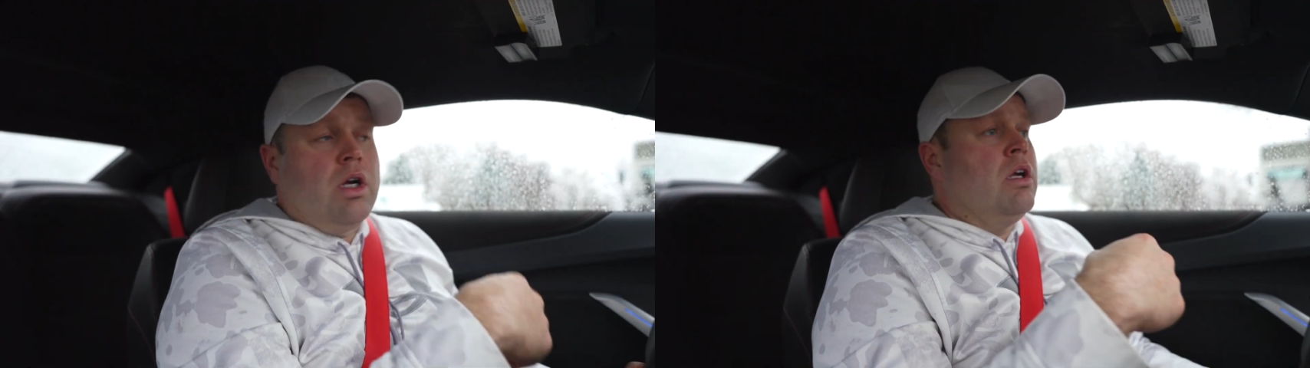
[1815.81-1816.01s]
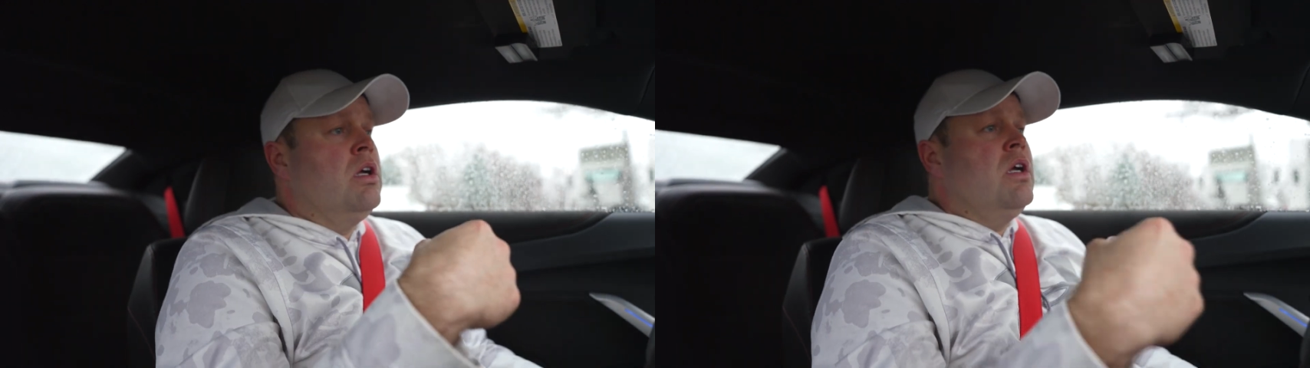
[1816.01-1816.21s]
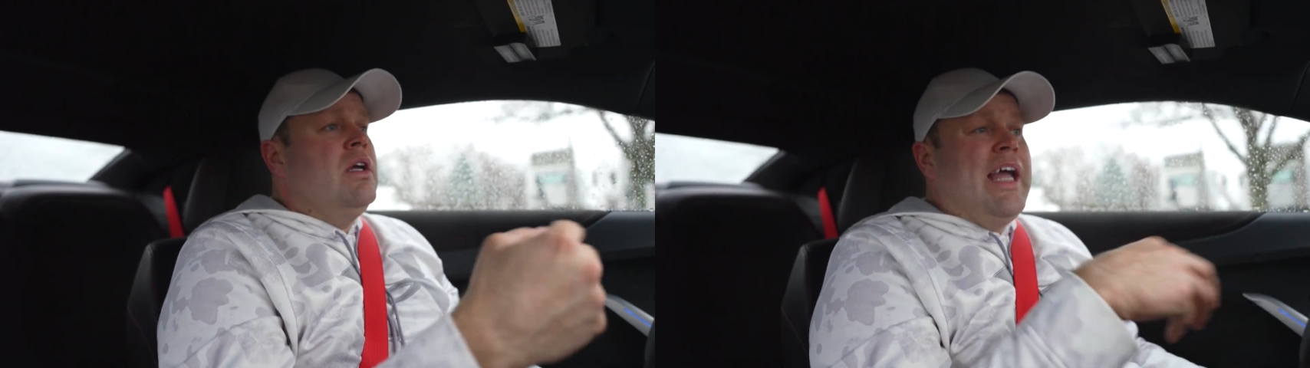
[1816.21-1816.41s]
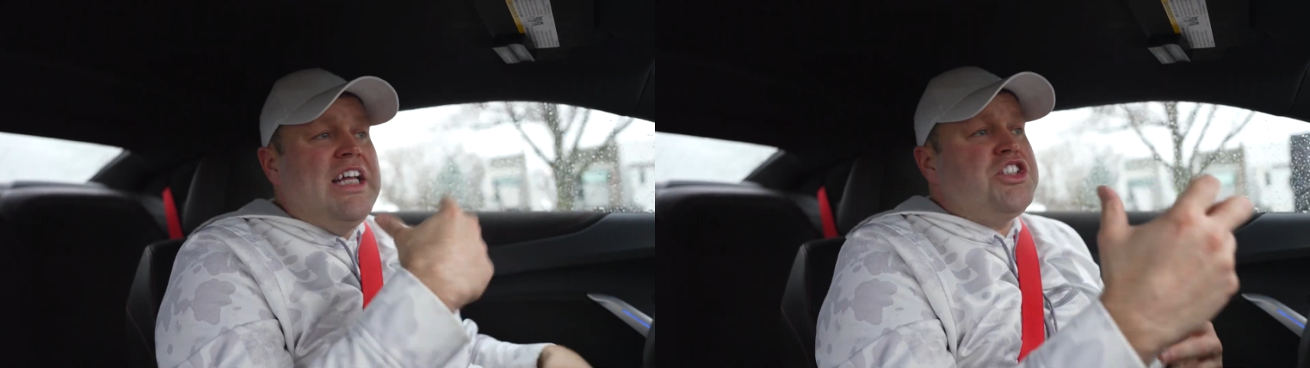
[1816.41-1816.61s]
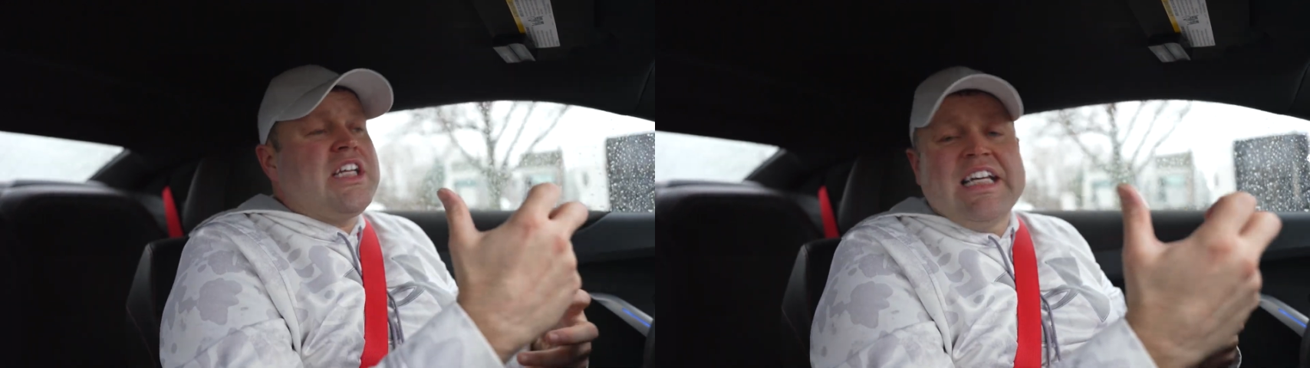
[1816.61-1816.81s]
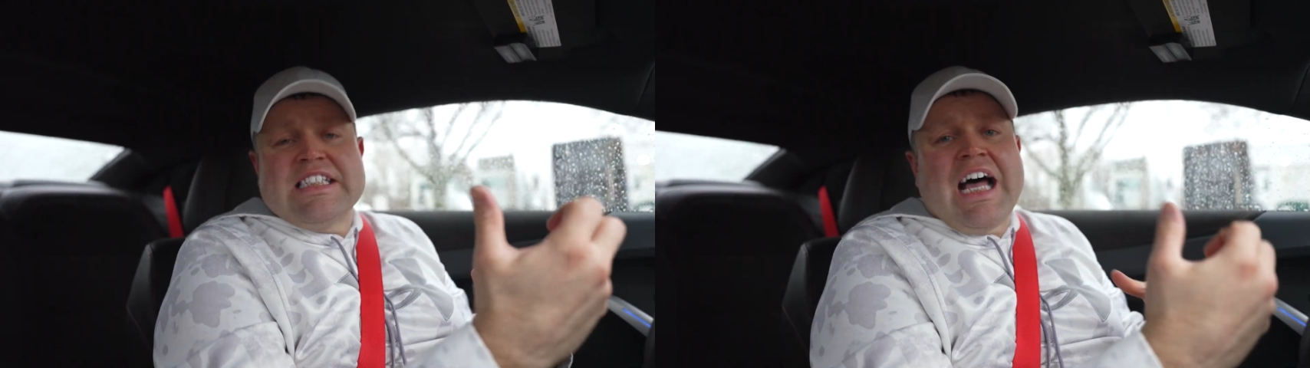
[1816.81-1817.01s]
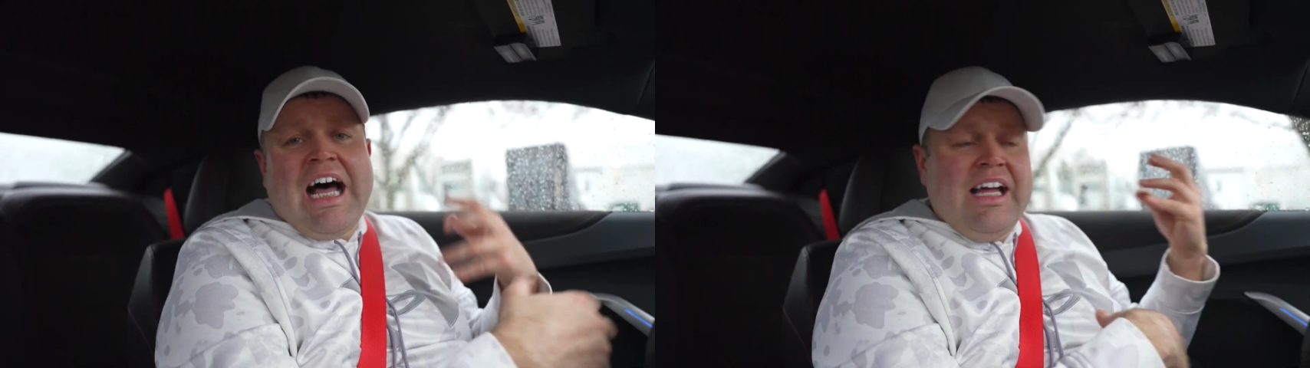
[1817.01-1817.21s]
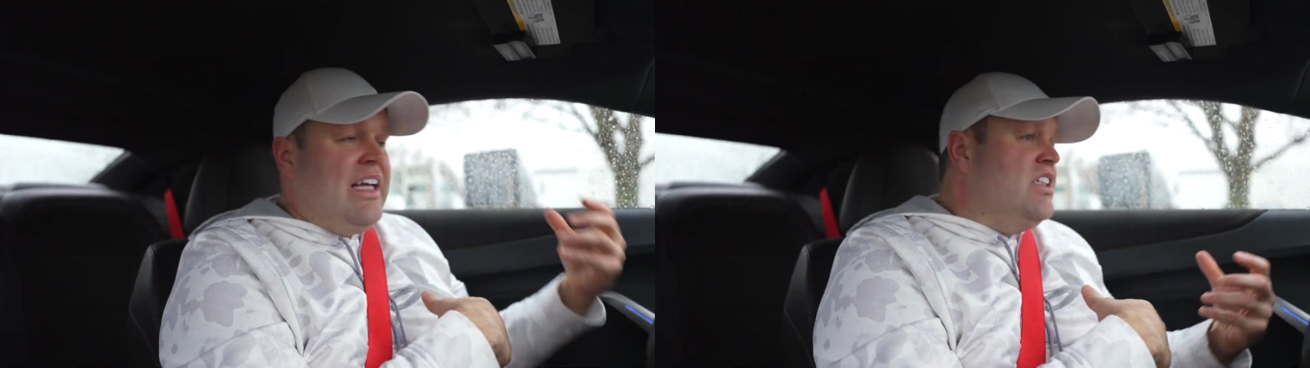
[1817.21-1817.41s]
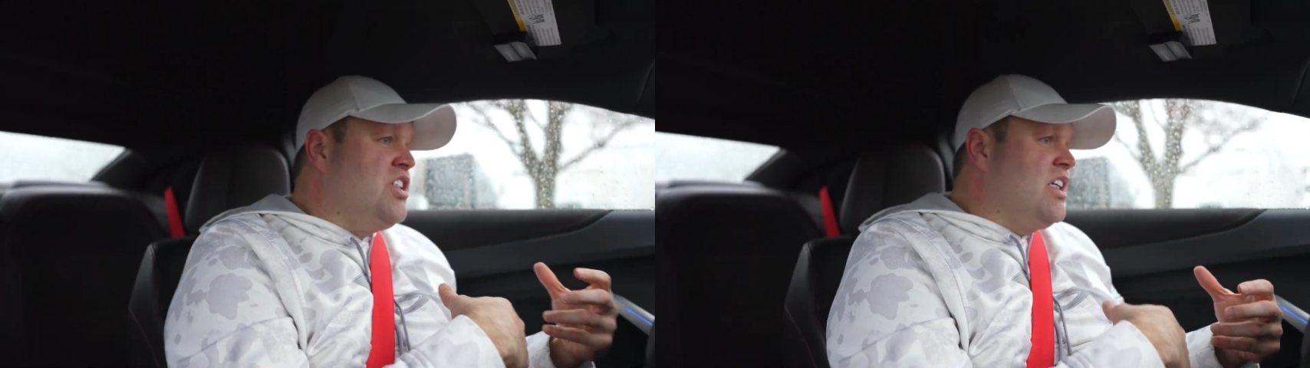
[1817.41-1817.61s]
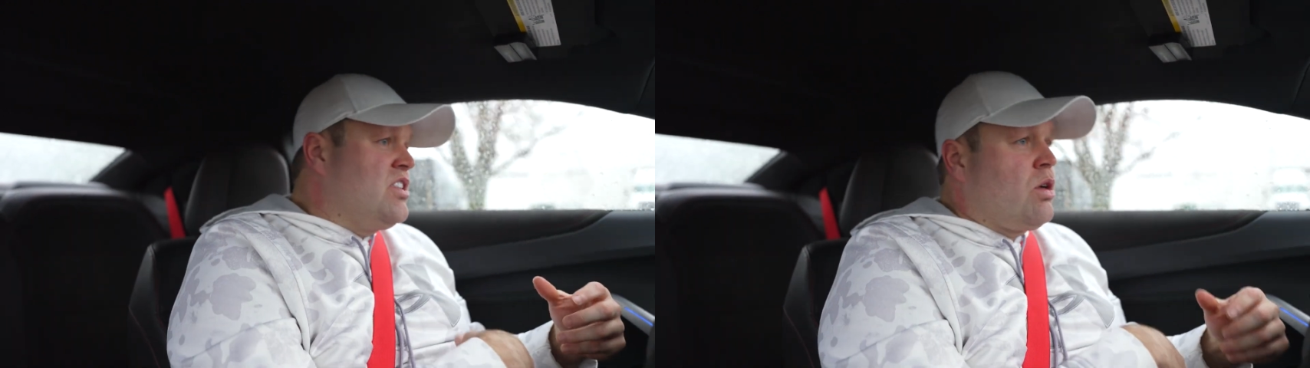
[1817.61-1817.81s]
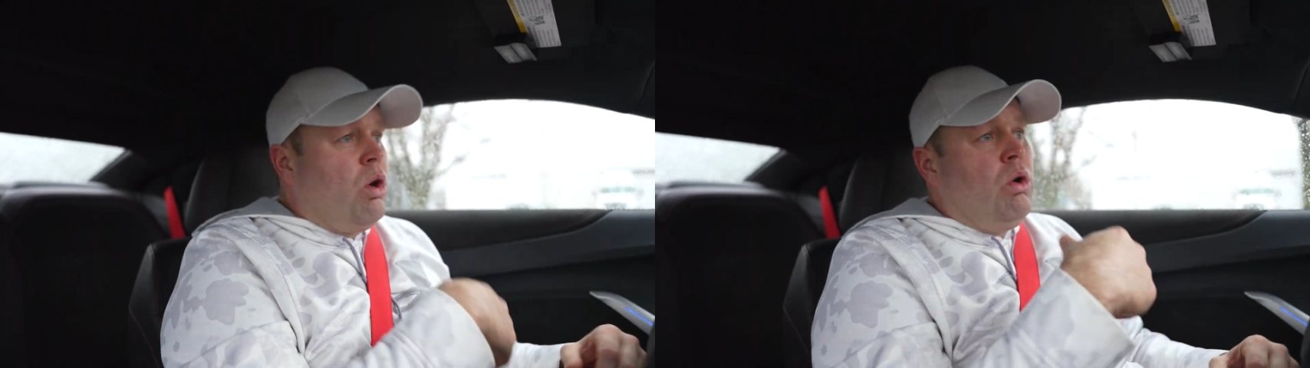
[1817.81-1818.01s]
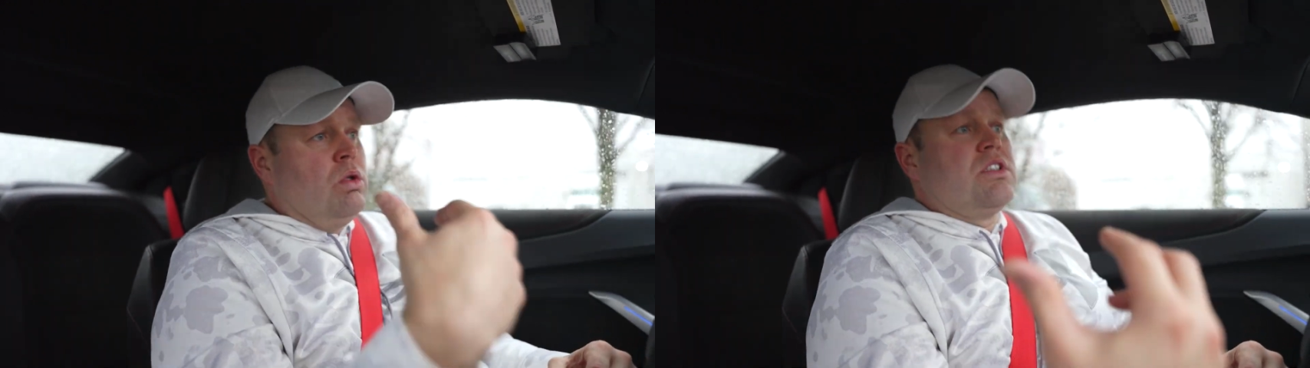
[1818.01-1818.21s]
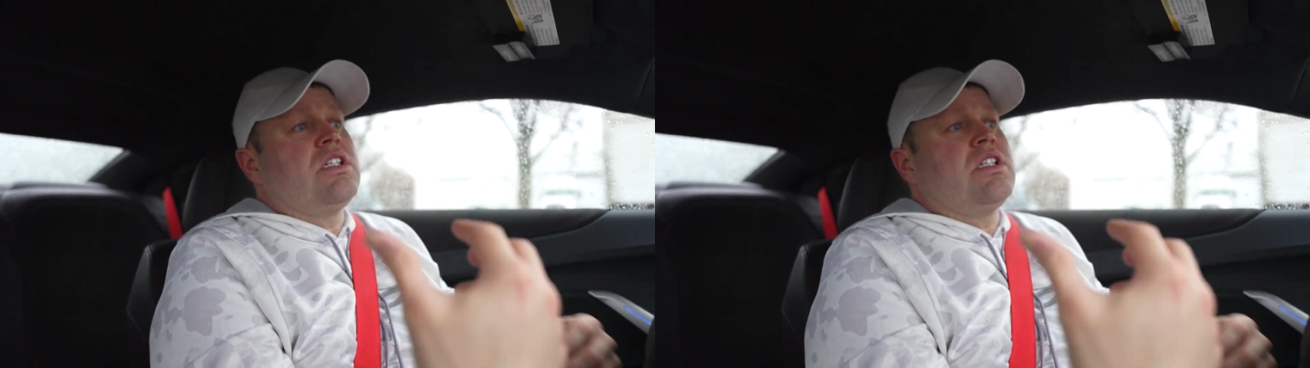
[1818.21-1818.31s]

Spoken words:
Engine gets hot, engine gets cold,